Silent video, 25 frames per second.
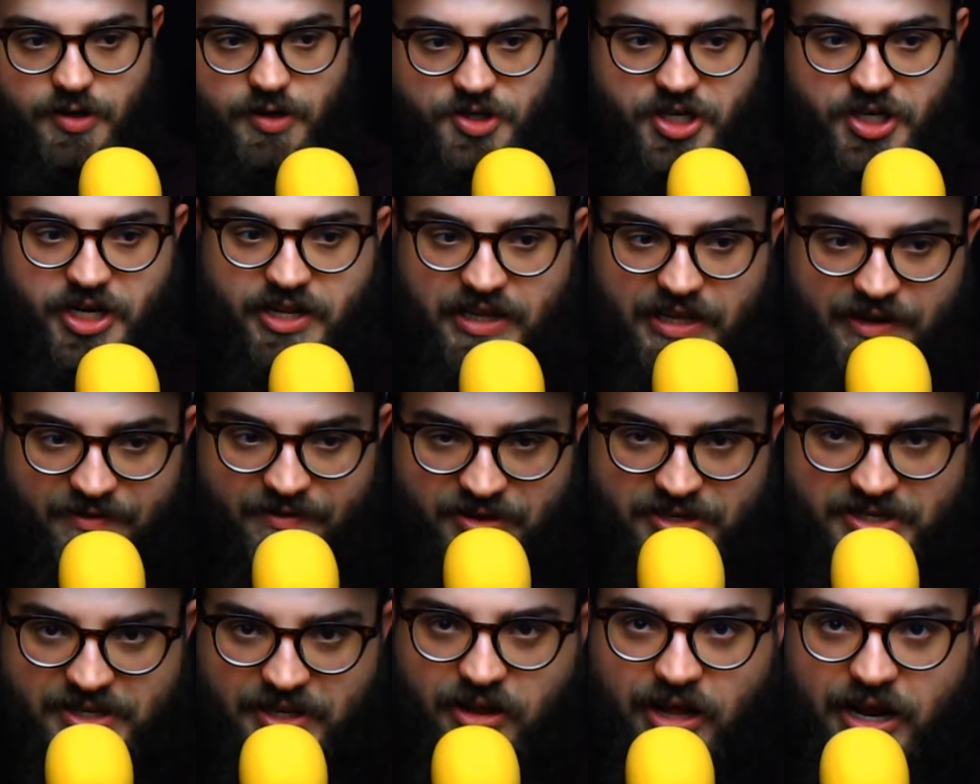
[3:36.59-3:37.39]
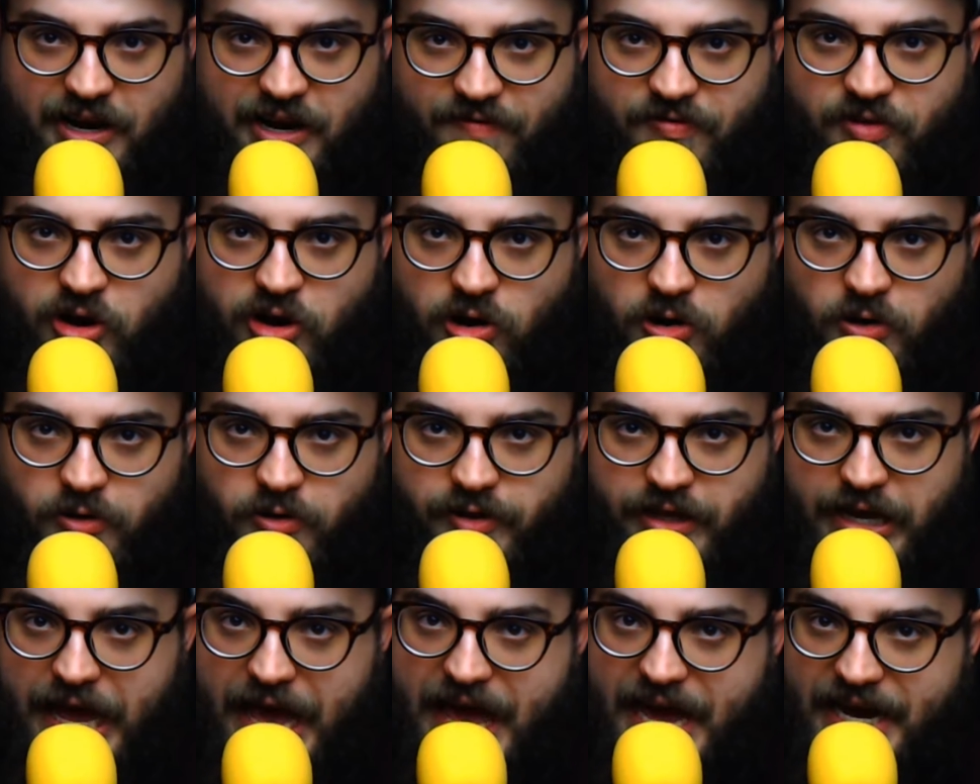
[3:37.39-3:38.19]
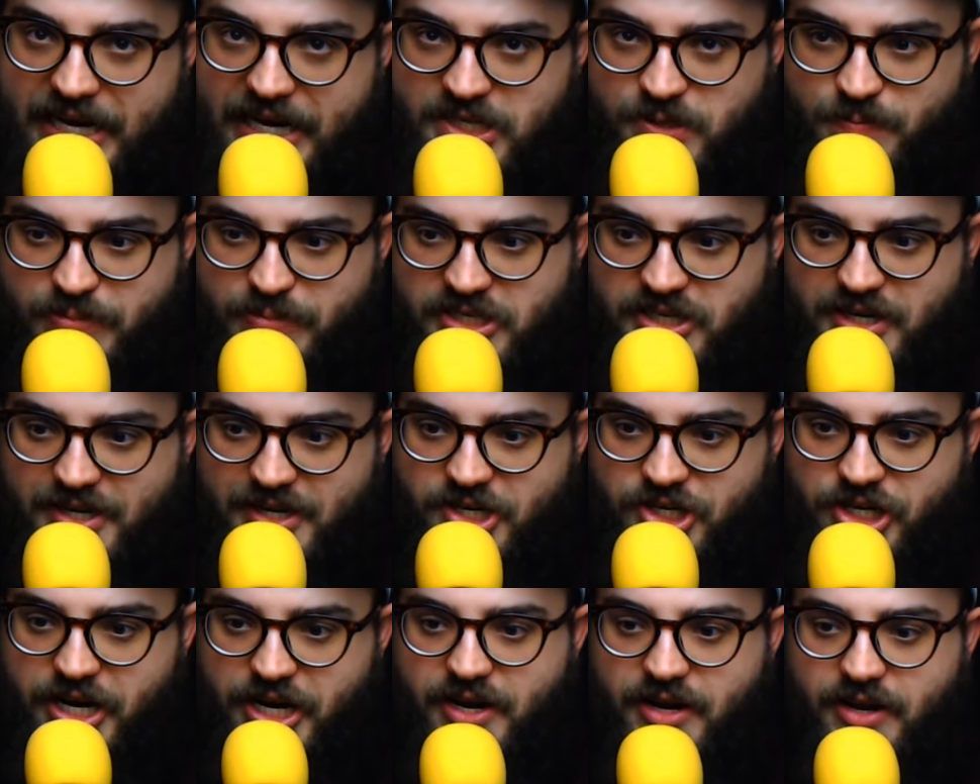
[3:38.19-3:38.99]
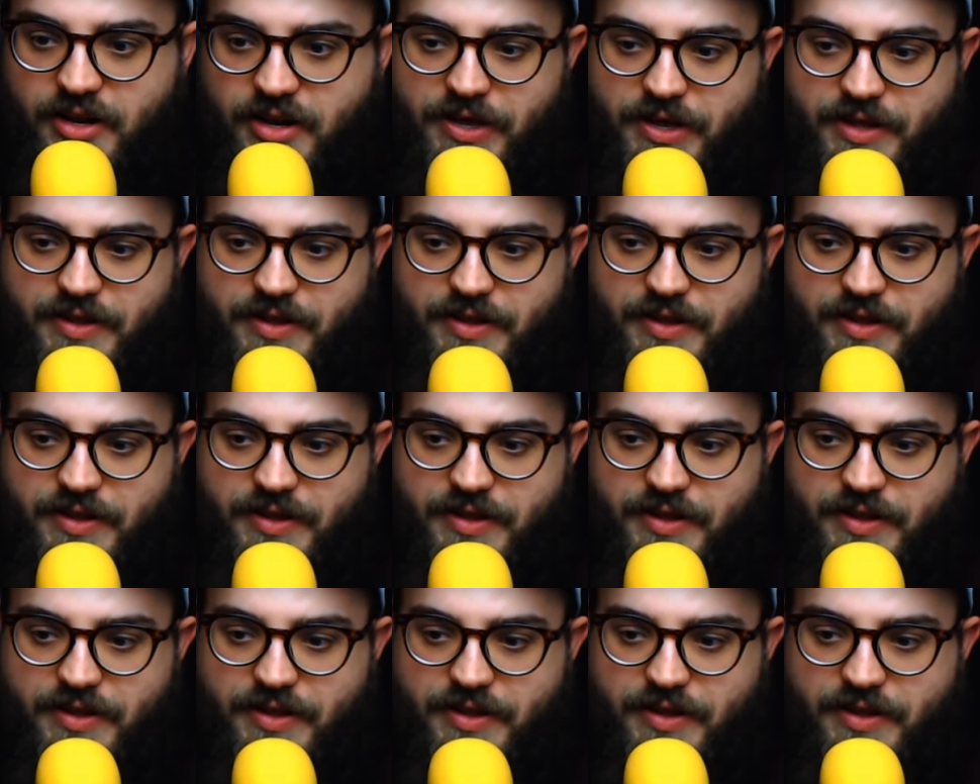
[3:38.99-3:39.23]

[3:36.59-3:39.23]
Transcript: She delivers a lot of the early exposition.